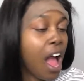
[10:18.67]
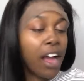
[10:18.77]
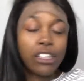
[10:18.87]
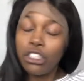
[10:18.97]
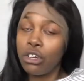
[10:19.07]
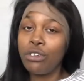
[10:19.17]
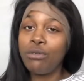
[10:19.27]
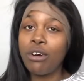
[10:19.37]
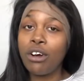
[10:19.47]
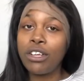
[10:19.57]
I can show
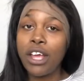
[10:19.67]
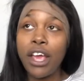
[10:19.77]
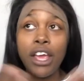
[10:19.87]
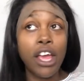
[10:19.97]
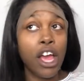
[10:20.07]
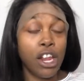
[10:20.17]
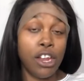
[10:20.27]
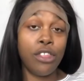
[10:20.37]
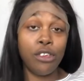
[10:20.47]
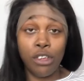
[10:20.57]
you all day.
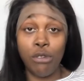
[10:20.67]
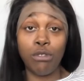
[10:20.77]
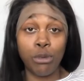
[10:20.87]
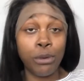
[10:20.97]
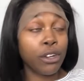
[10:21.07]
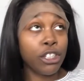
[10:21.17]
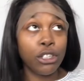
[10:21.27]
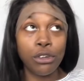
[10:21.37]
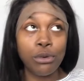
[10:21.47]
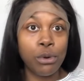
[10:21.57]
Another YouTuber can
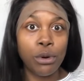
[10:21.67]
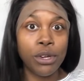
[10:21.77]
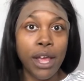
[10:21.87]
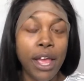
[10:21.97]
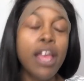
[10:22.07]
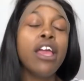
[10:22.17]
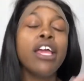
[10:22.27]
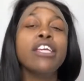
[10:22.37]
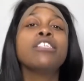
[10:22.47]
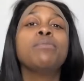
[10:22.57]
show you all day.
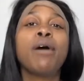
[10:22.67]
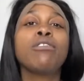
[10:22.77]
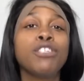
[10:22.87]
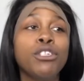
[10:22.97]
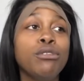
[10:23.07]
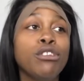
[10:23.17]
It's about you.